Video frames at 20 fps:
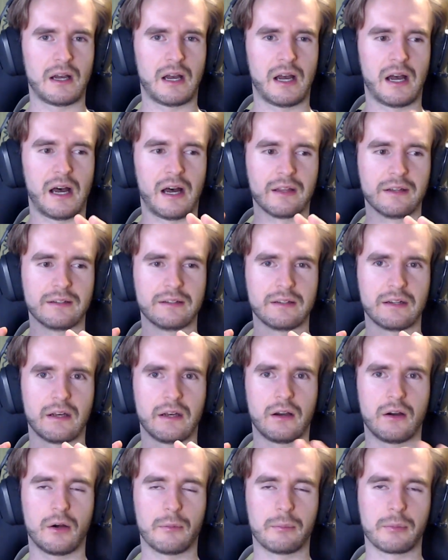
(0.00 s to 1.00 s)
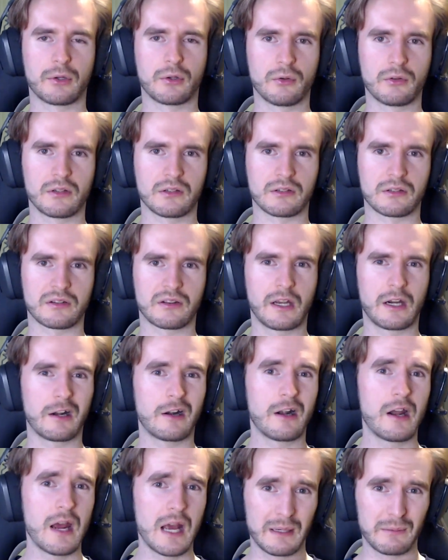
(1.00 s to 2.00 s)
and opportunities there,
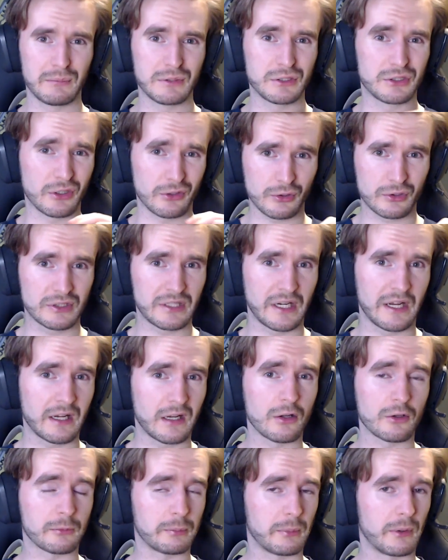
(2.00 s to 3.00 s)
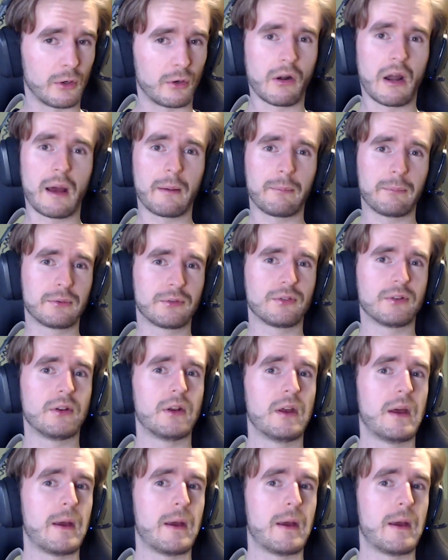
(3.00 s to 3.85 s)
be sure to check out Power Apps,